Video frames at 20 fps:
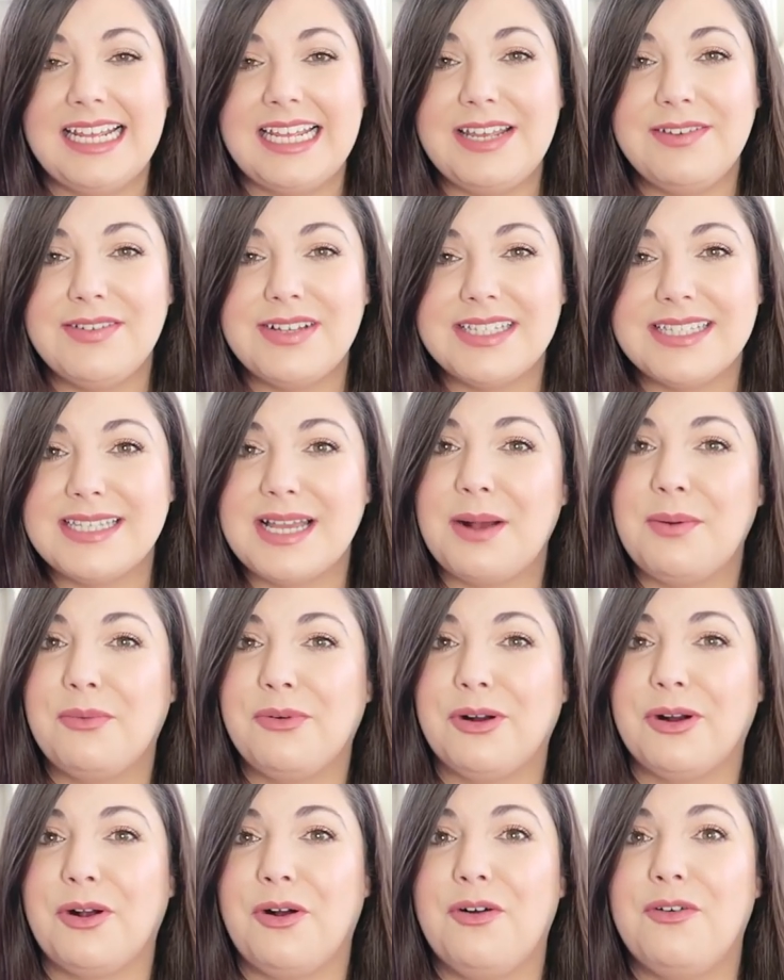even
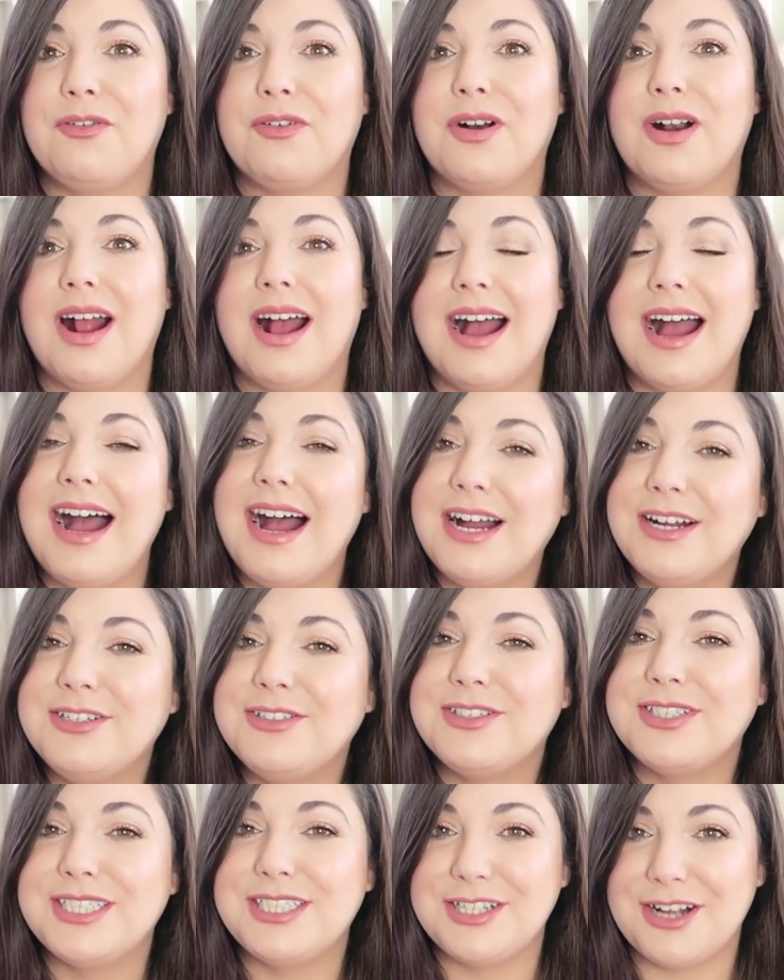some were over a
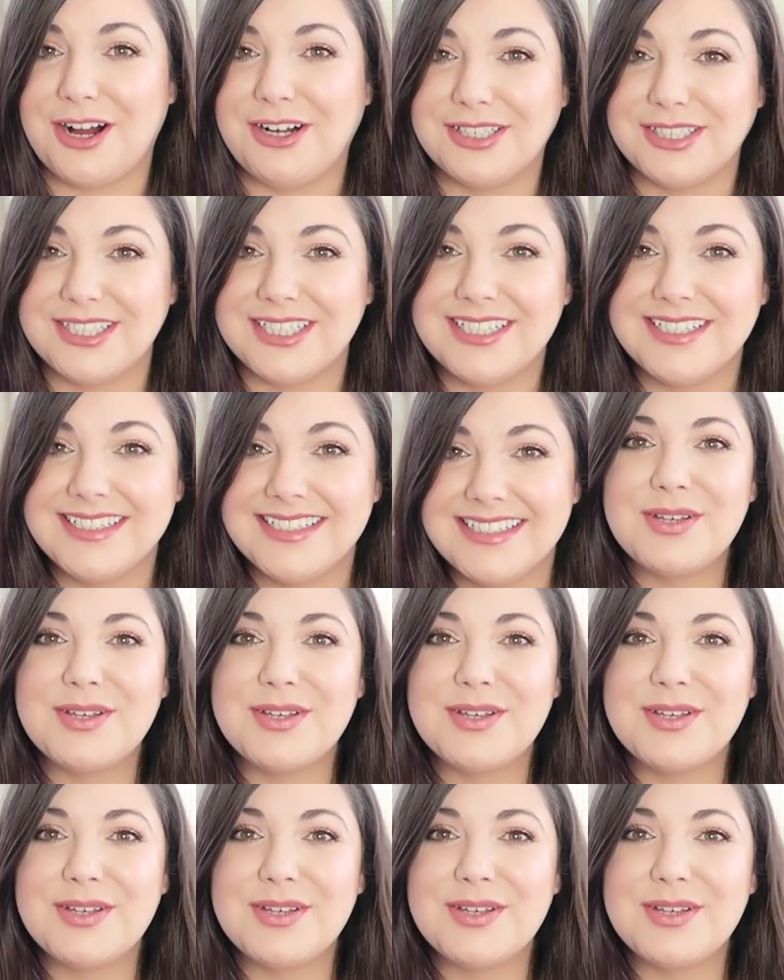hundred dollars.